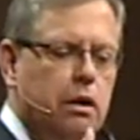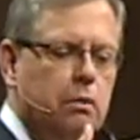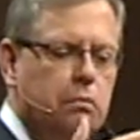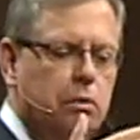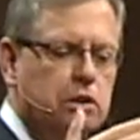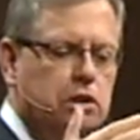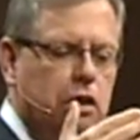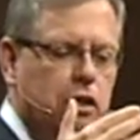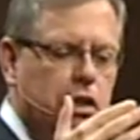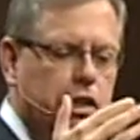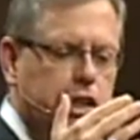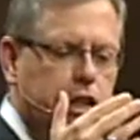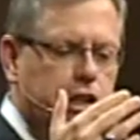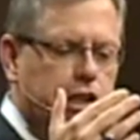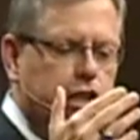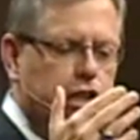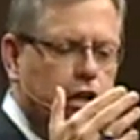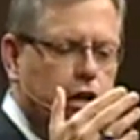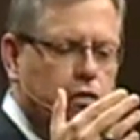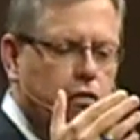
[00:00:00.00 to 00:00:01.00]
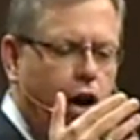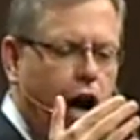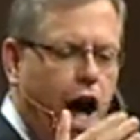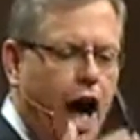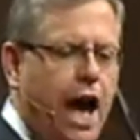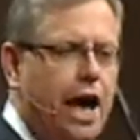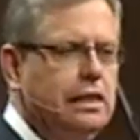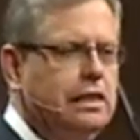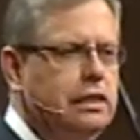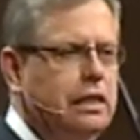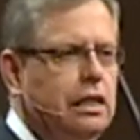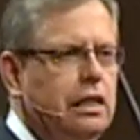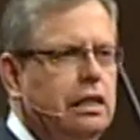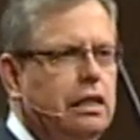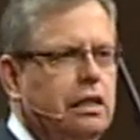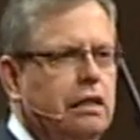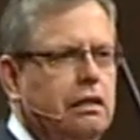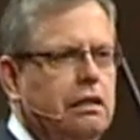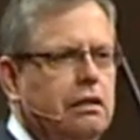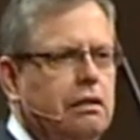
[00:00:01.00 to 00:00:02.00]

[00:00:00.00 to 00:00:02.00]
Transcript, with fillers: but the lineage of Isaac,